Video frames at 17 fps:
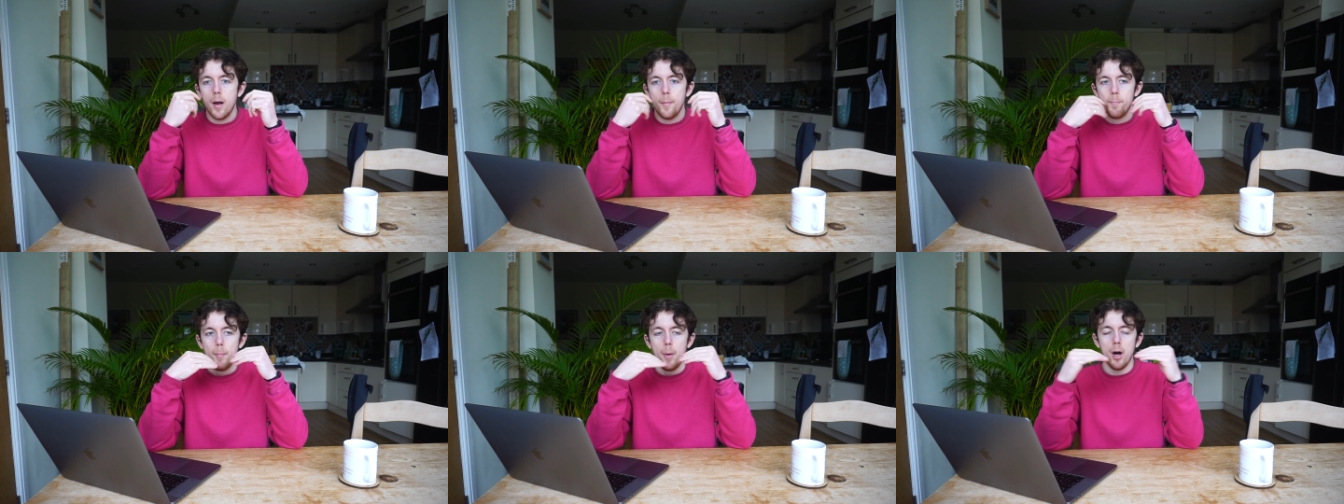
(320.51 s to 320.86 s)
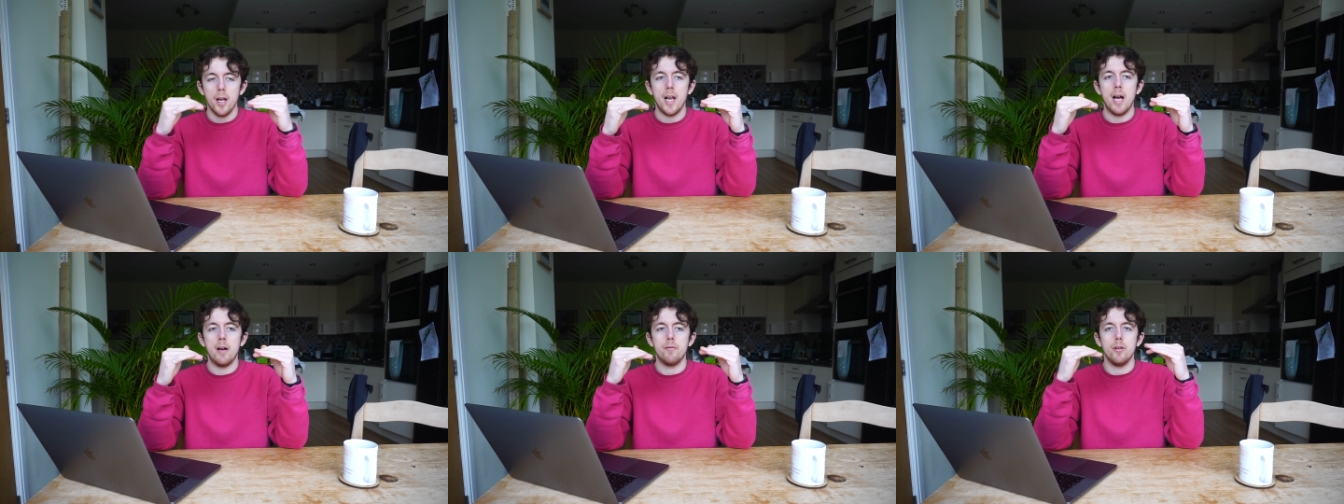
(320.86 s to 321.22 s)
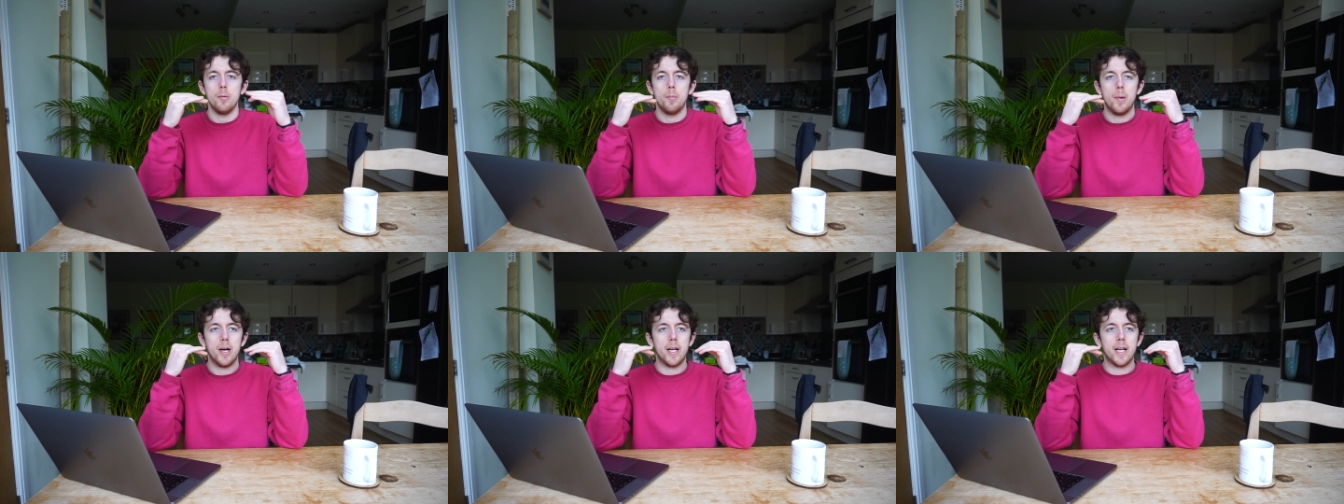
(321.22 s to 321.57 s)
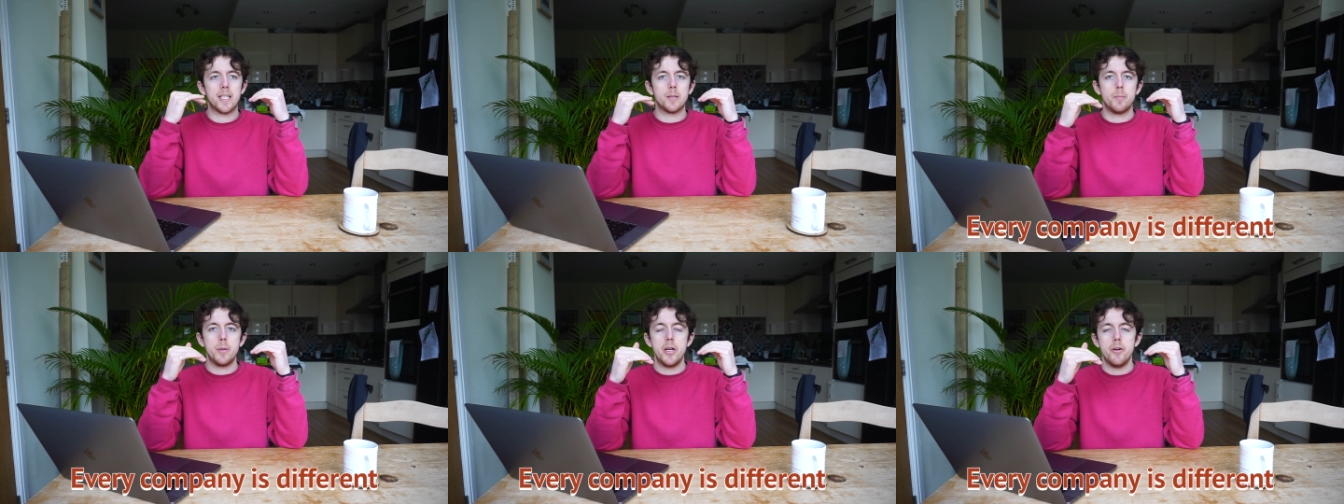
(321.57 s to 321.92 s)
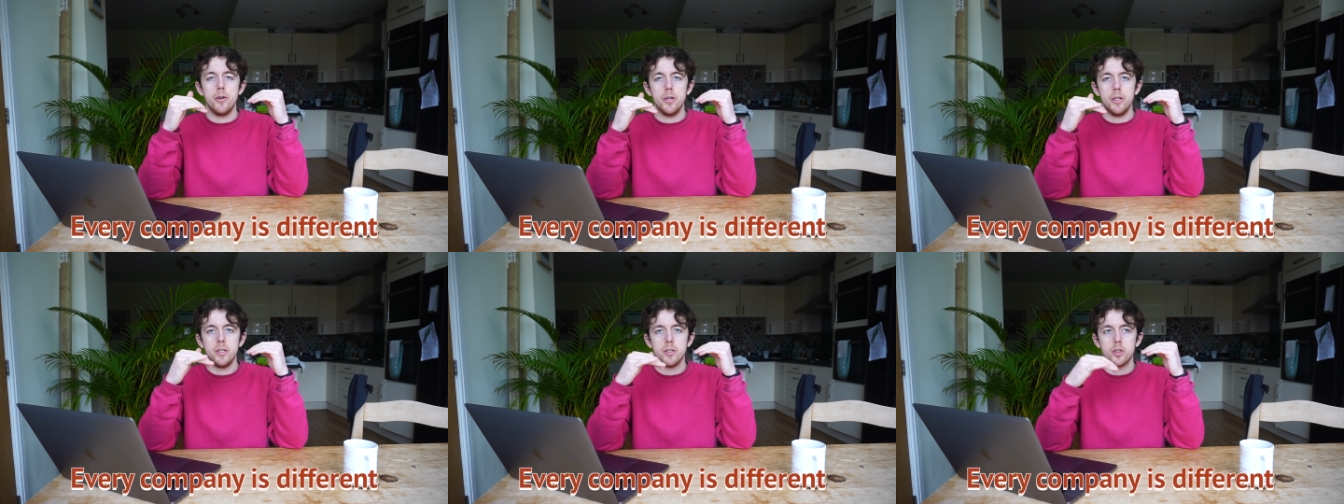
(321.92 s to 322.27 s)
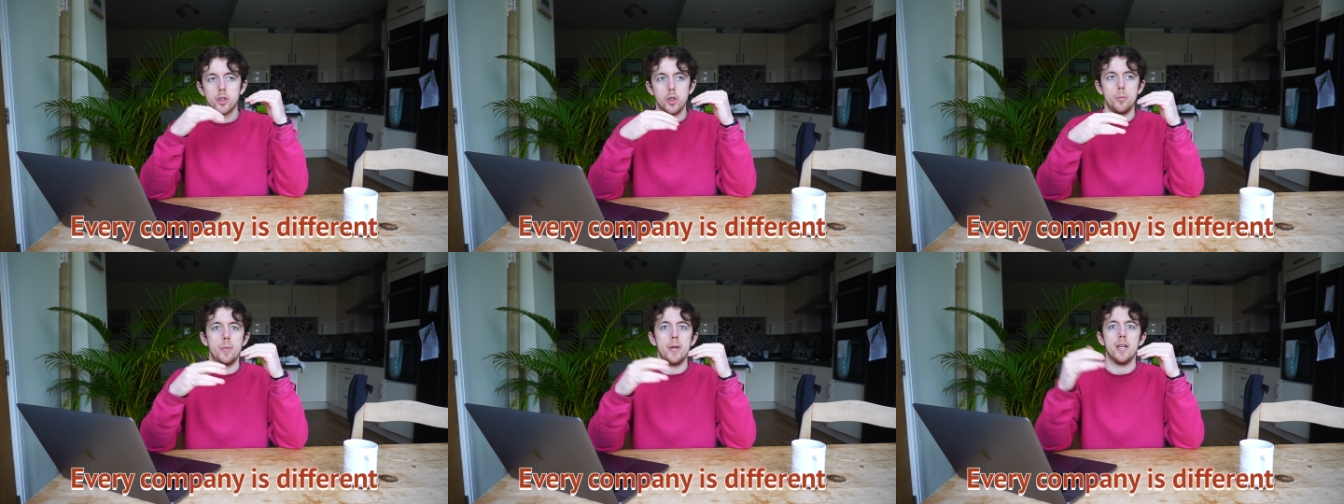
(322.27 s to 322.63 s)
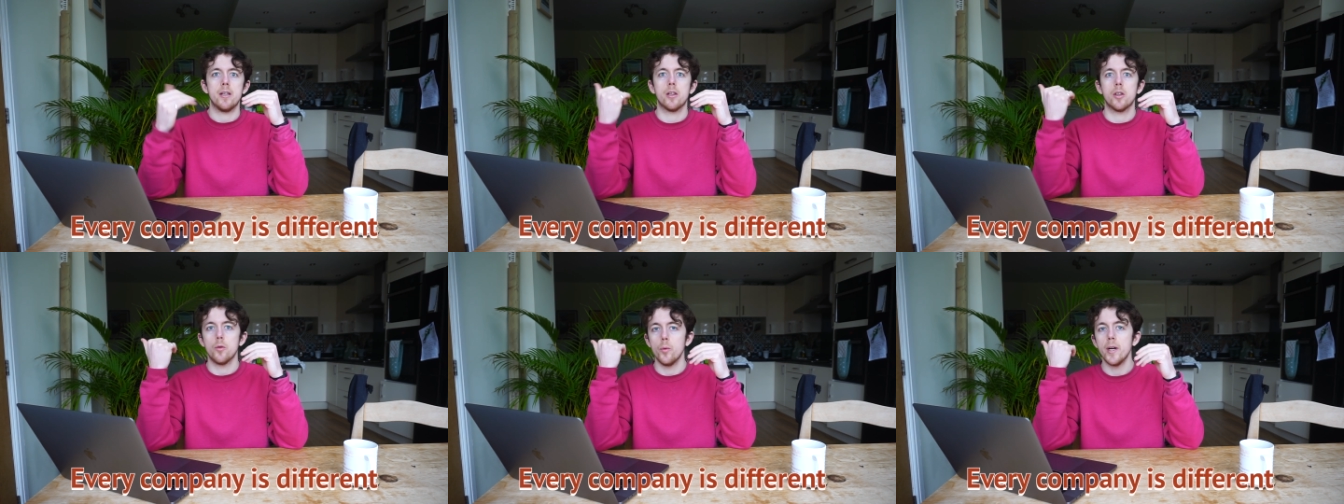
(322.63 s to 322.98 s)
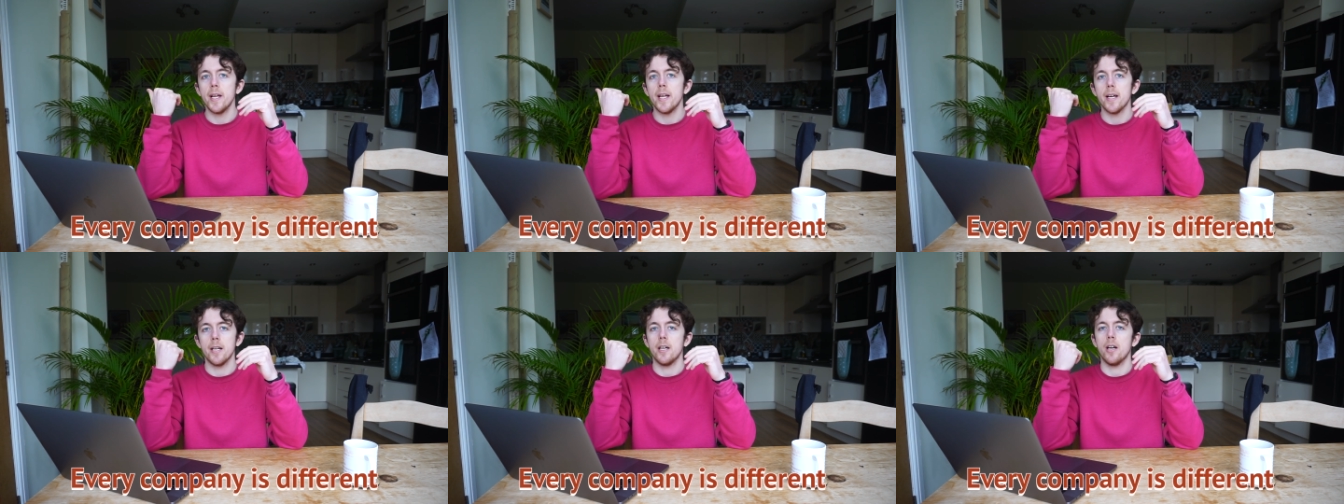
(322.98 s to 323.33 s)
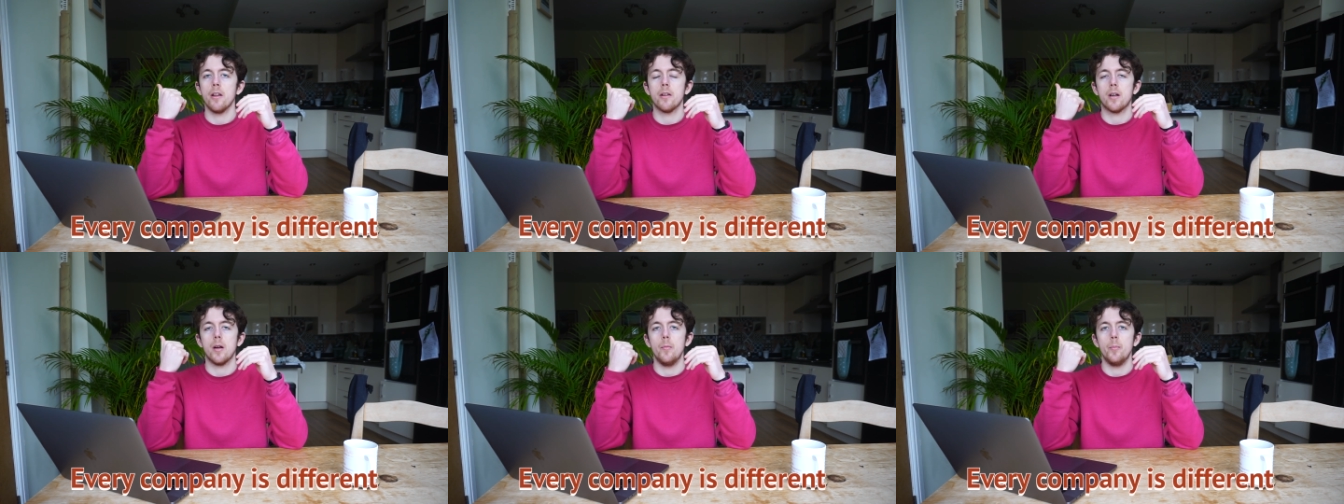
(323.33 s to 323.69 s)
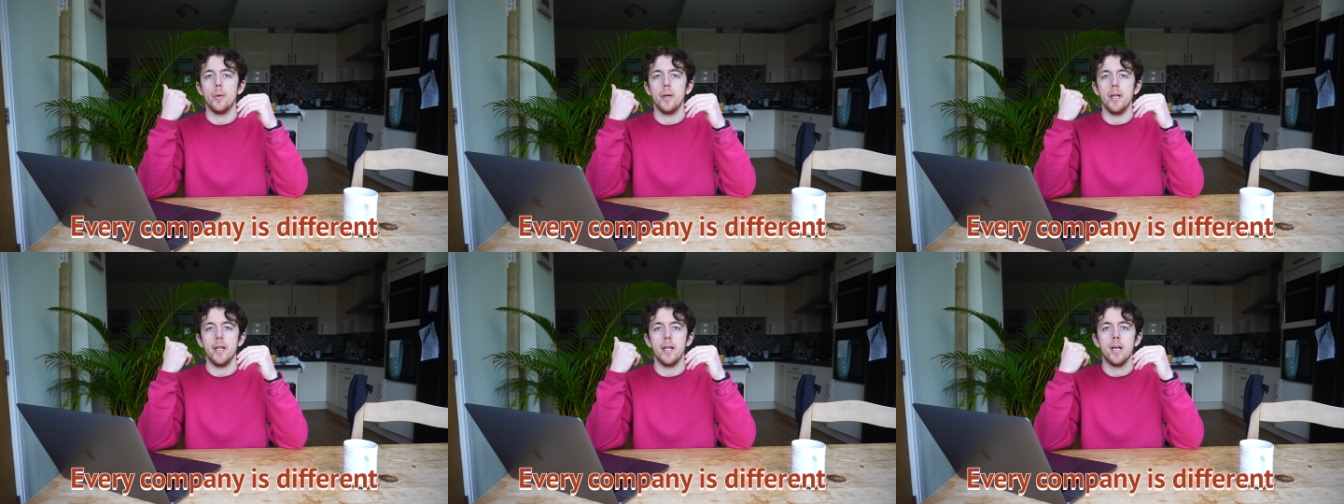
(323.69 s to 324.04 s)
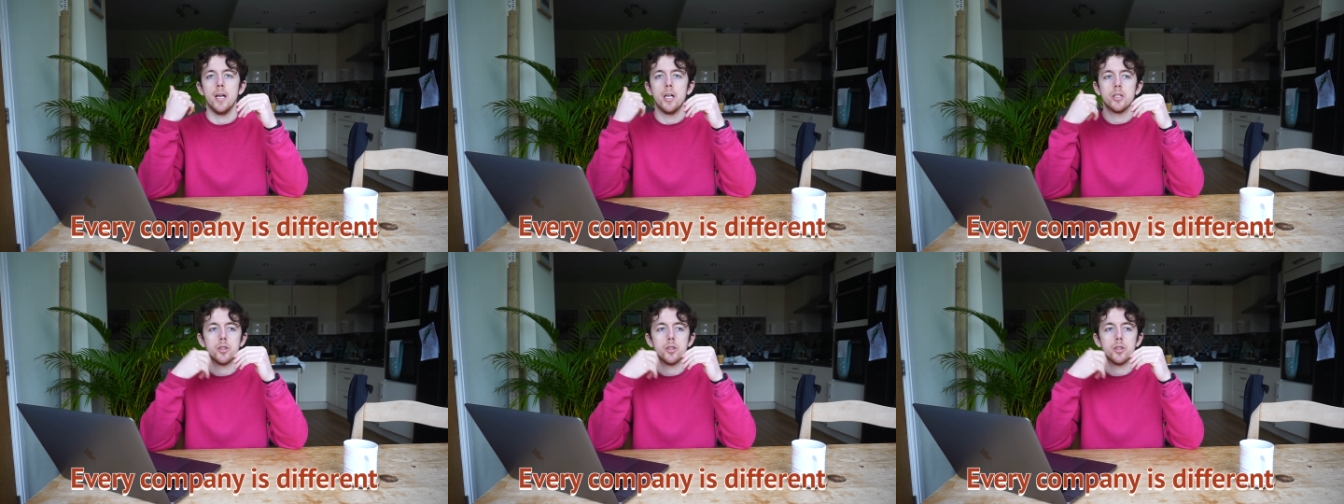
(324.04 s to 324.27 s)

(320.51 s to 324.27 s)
my level, my experience could be a three in another company.